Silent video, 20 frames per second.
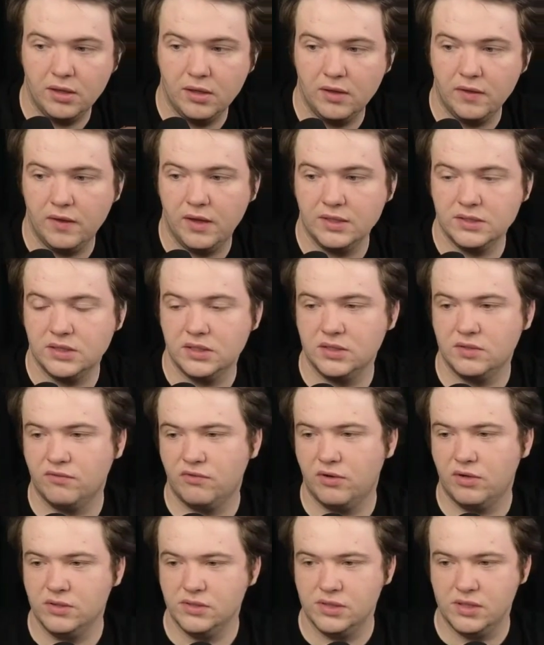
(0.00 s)
And that's as
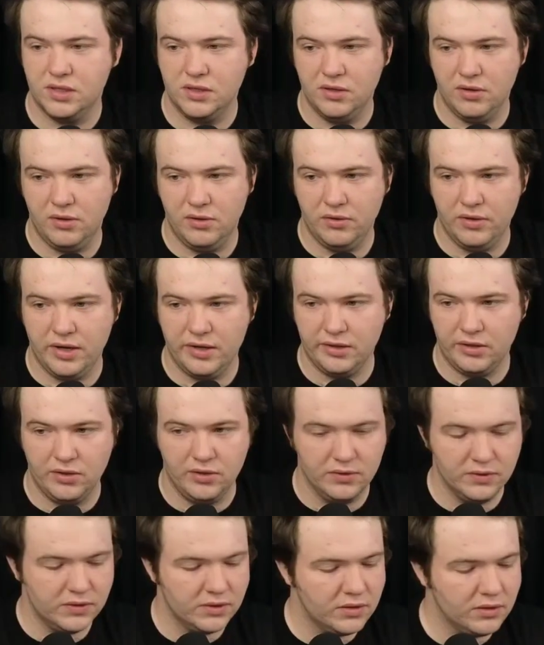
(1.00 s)
far as I know that
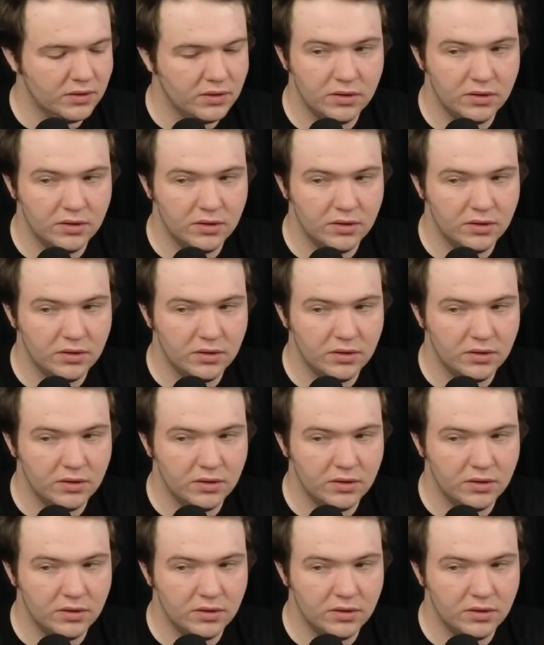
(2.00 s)
goes.